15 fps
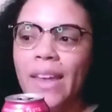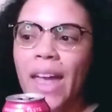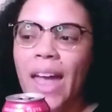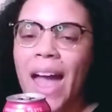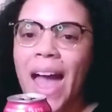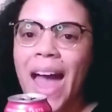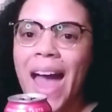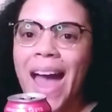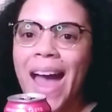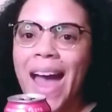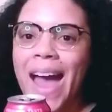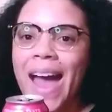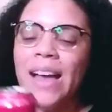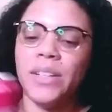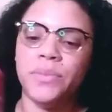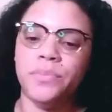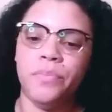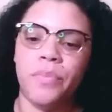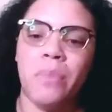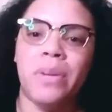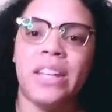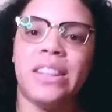Ah,
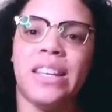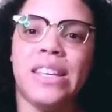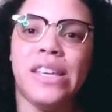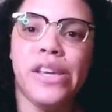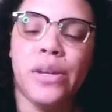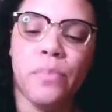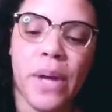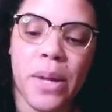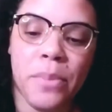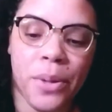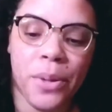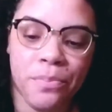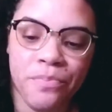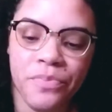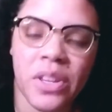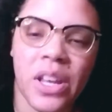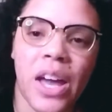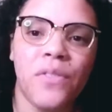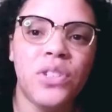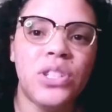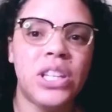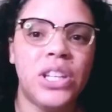I'm like the Yeet baby. Have
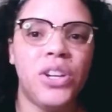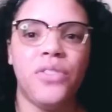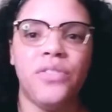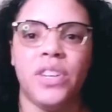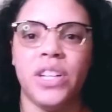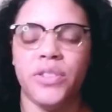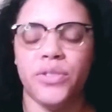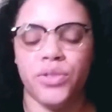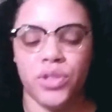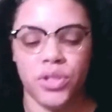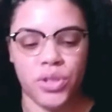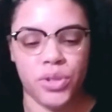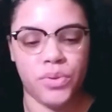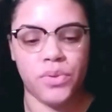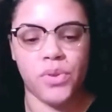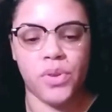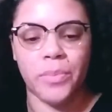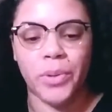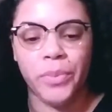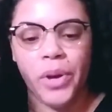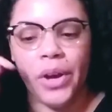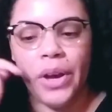you seen her videos? She's so
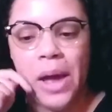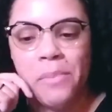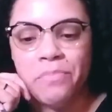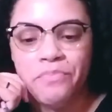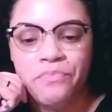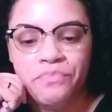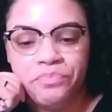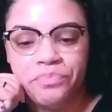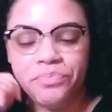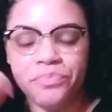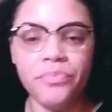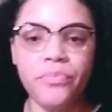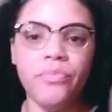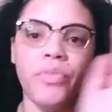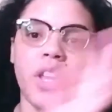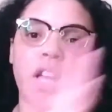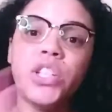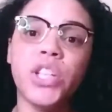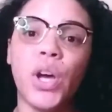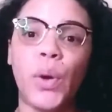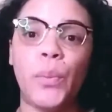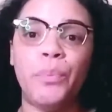adorable. Okay,
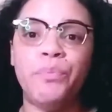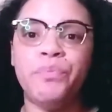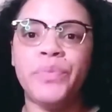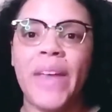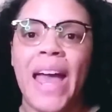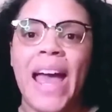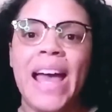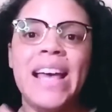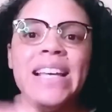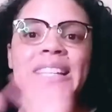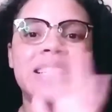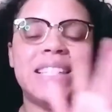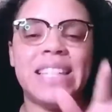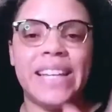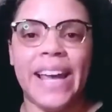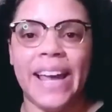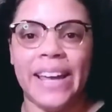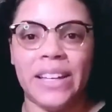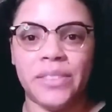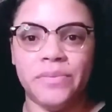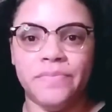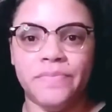so today,
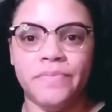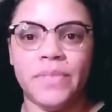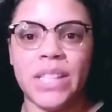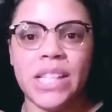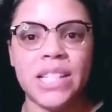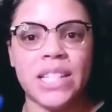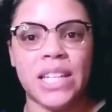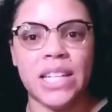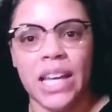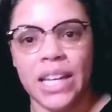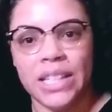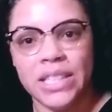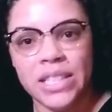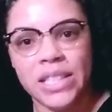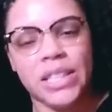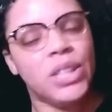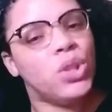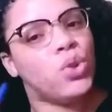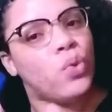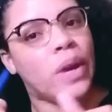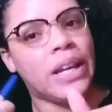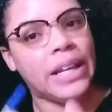tonight,
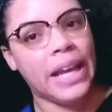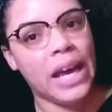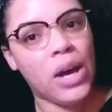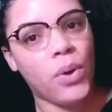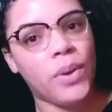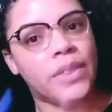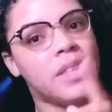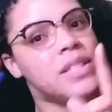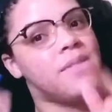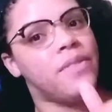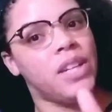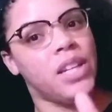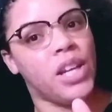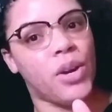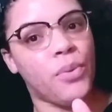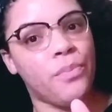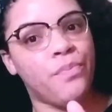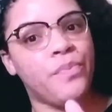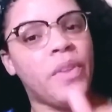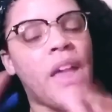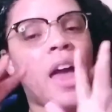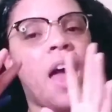right now, this video,
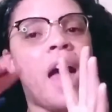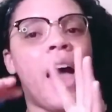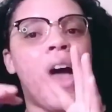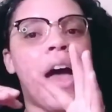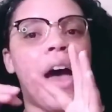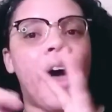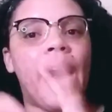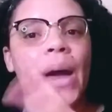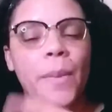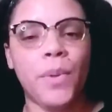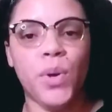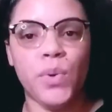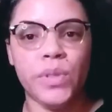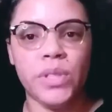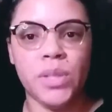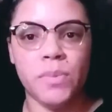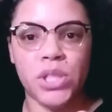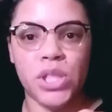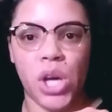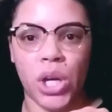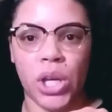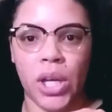I am going to be
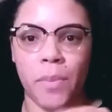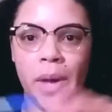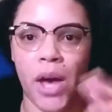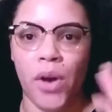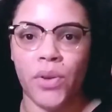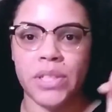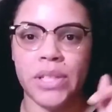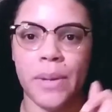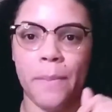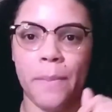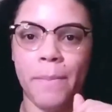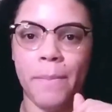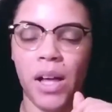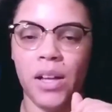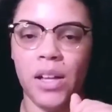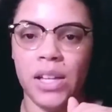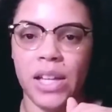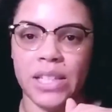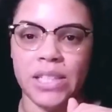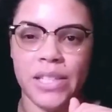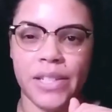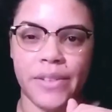talking about Belle
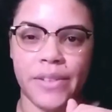Collective,